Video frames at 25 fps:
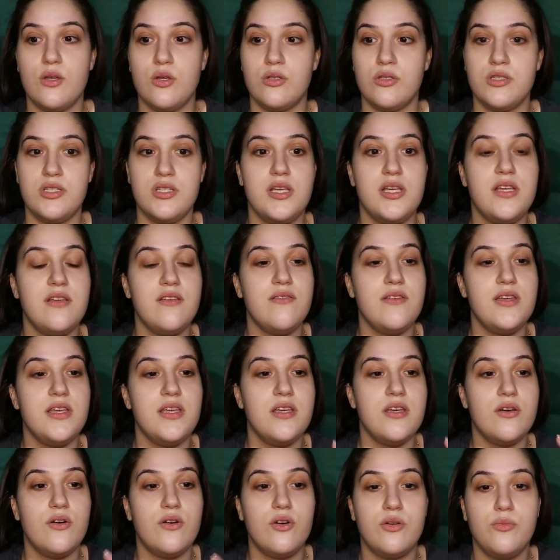on
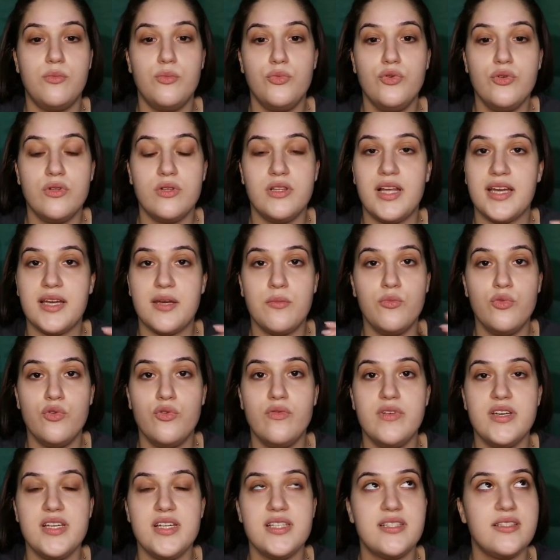TV, on, like,
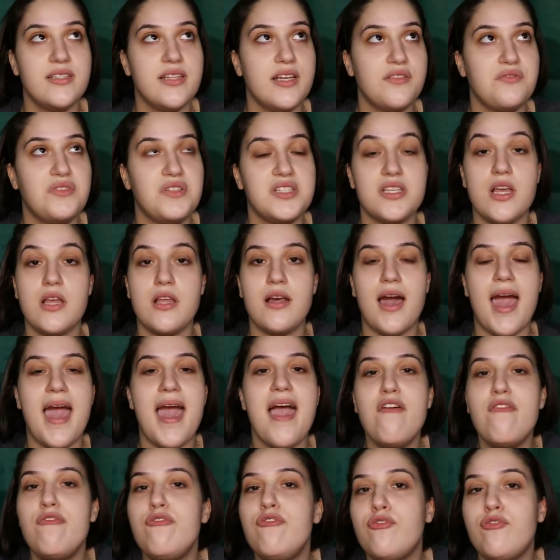movies, Netflix,
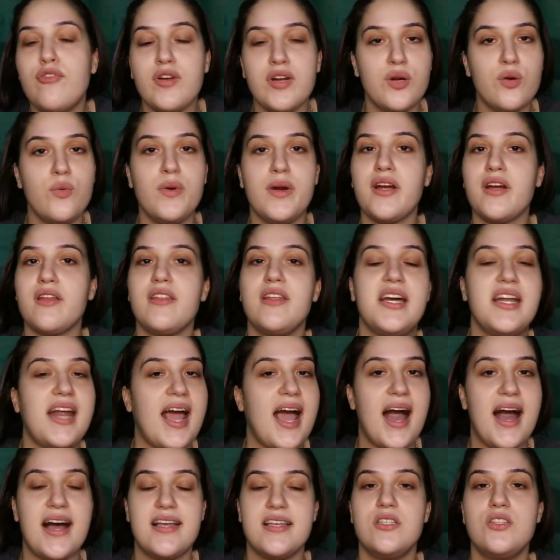everywhere that
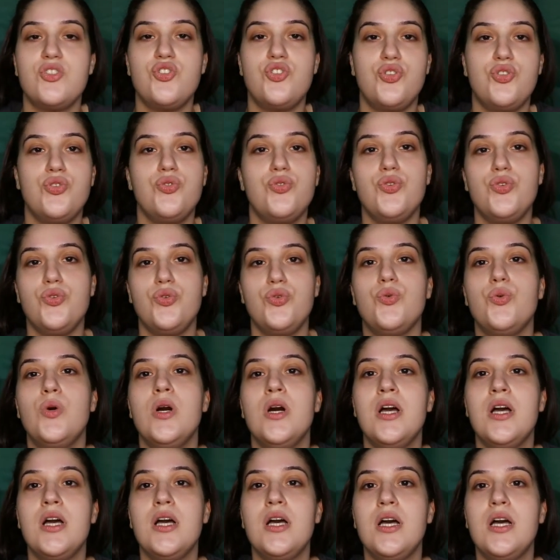has to
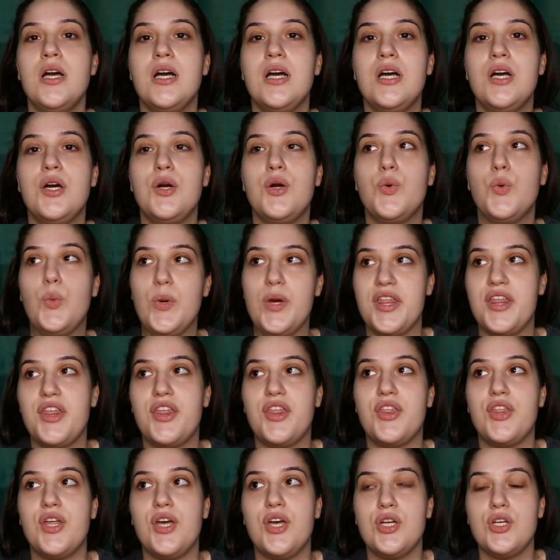do
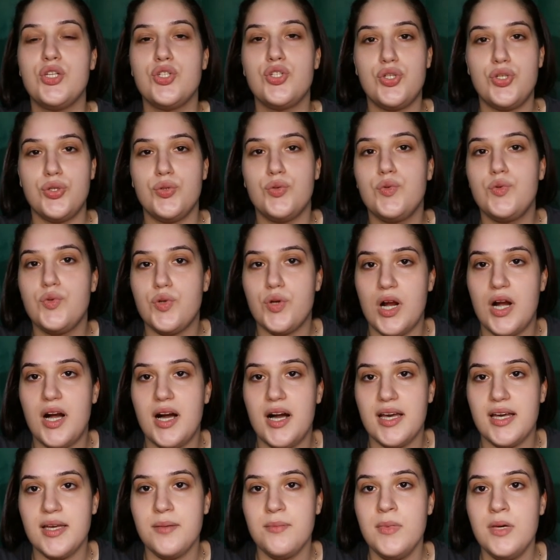with true
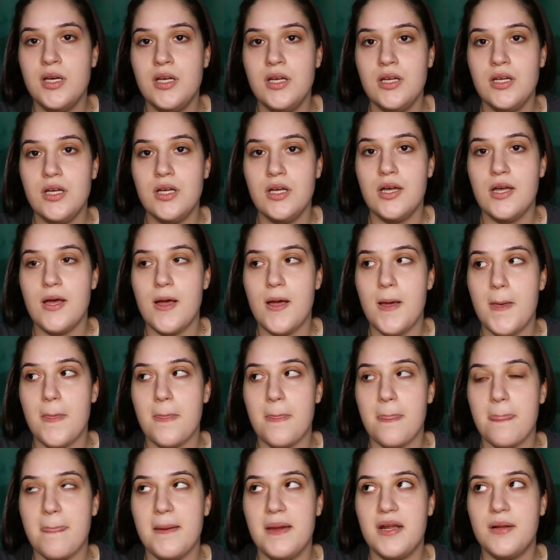crime.
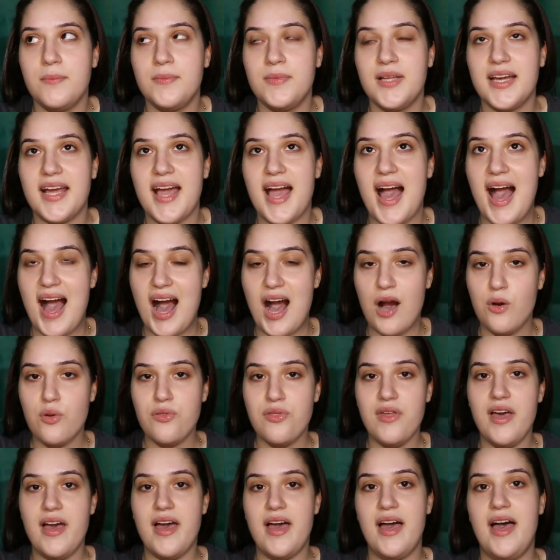And I'm like, how
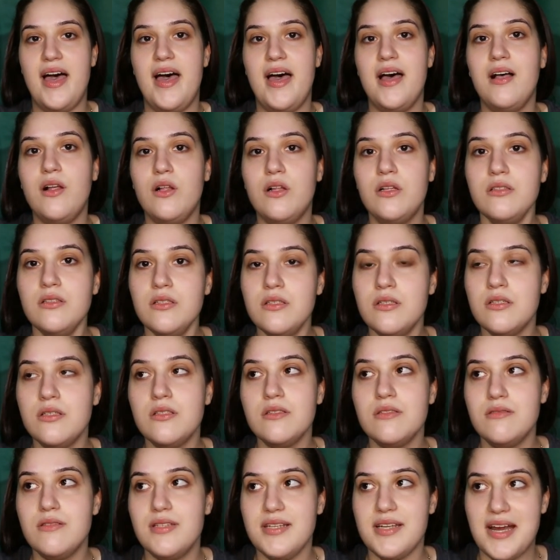the hell
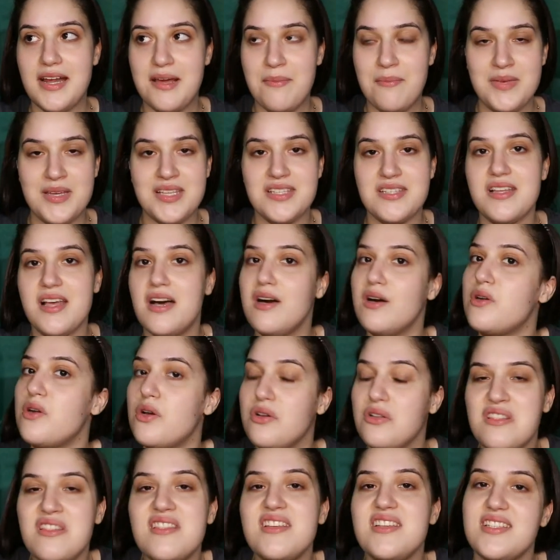did I miss out
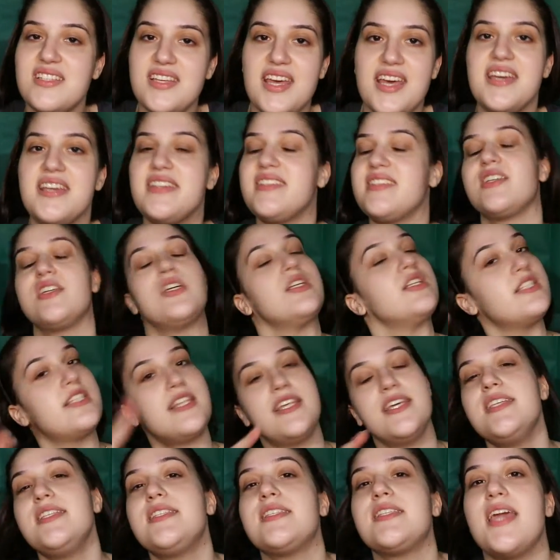on this case? Because
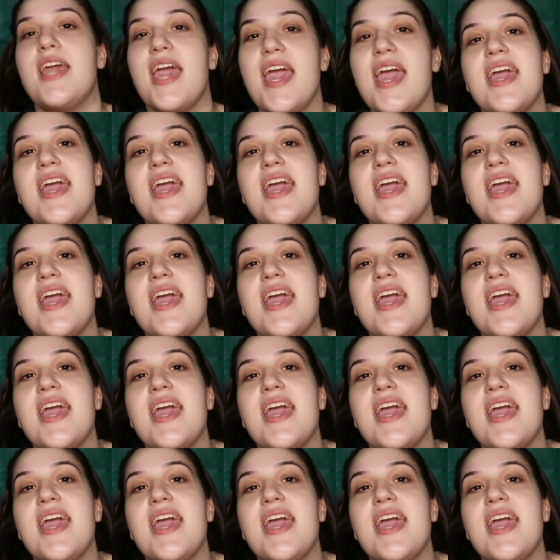this